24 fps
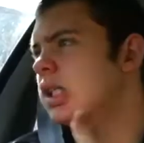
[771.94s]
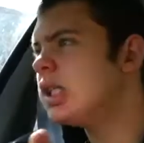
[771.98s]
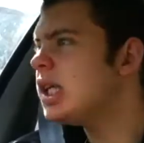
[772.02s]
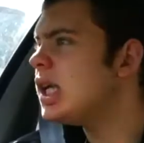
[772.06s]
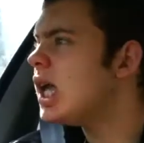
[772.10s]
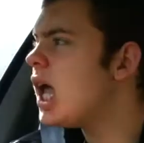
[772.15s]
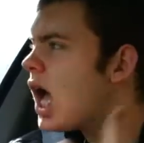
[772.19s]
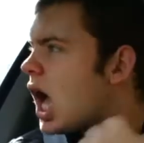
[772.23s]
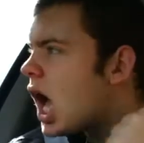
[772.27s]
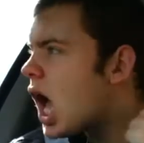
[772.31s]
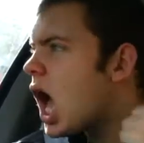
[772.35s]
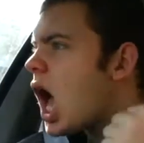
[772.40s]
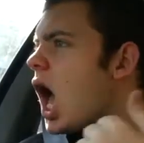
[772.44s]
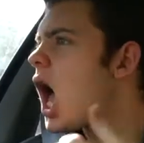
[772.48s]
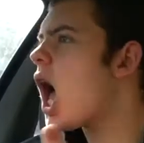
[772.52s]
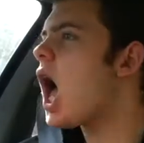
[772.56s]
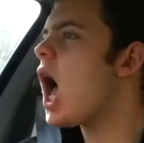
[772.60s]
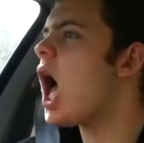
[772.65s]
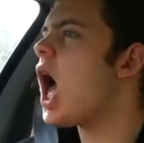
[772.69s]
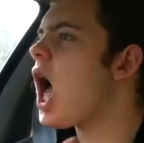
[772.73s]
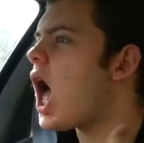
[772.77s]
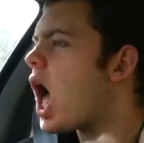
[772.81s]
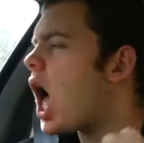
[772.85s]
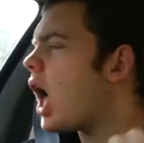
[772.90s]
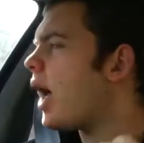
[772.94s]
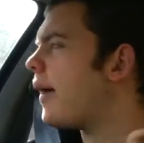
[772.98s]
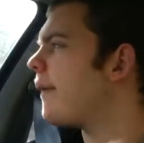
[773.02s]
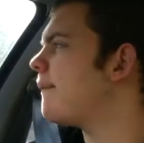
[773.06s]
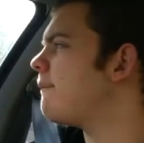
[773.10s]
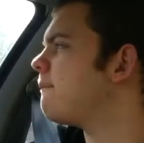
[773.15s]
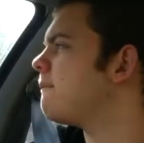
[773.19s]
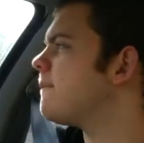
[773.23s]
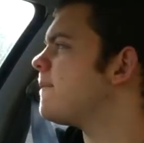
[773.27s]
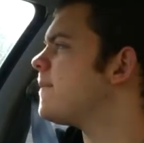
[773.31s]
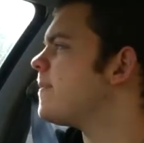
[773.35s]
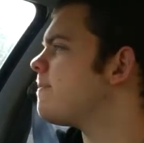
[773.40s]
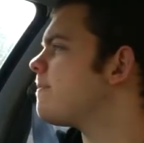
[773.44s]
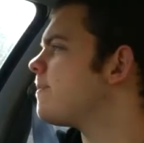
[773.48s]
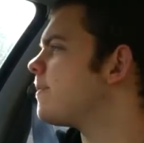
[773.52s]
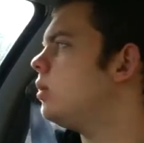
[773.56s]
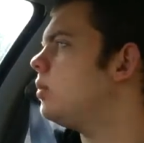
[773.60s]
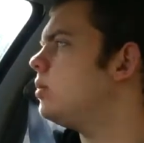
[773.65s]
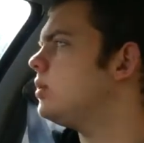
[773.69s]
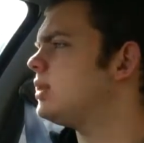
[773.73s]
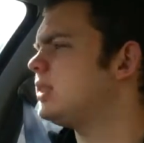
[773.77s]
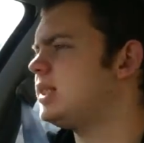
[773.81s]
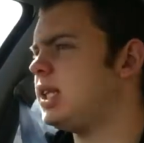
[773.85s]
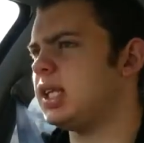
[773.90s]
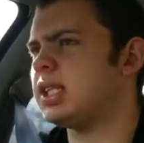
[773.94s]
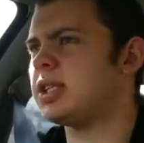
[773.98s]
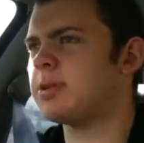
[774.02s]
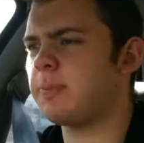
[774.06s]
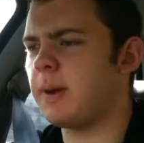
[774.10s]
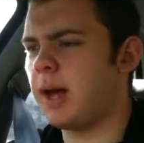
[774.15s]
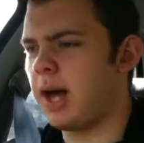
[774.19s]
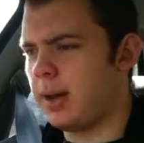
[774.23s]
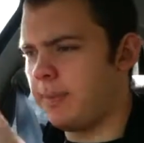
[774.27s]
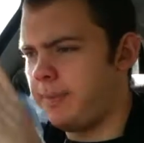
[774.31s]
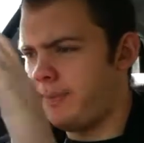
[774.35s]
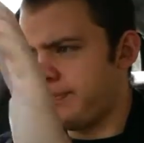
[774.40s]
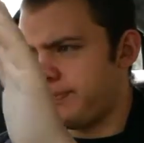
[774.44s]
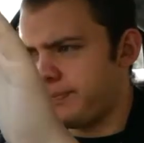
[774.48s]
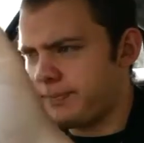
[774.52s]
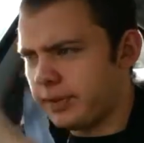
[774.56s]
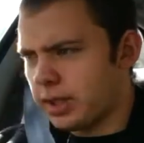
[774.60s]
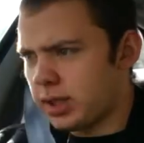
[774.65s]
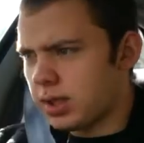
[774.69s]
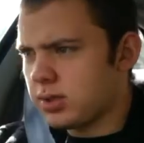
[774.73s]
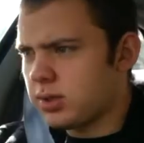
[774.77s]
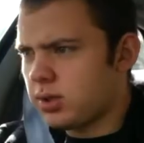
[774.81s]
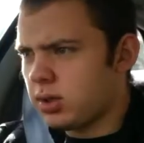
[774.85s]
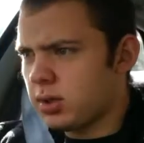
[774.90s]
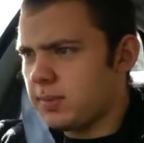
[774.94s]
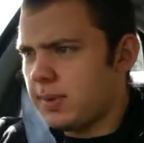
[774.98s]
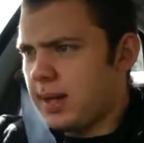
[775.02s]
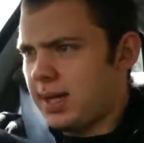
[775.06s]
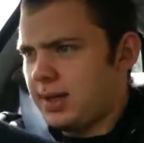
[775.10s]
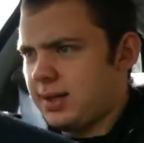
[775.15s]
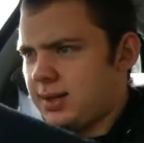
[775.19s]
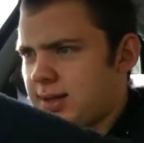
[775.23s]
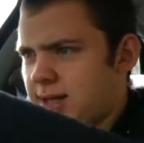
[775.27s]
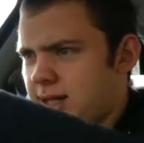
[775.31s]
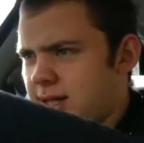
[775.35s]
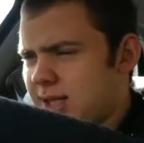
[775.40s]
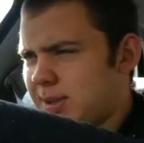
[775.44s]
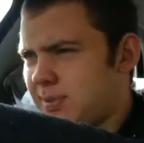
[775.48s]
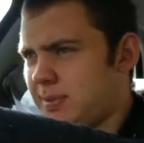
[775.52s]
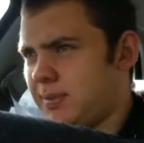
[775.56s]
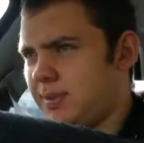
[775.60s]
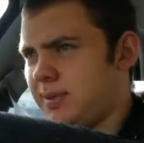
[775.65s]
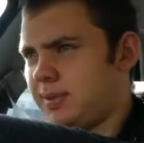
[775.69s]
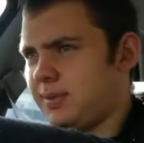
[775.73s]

Yeah. Cispa! I can talk about Cispa,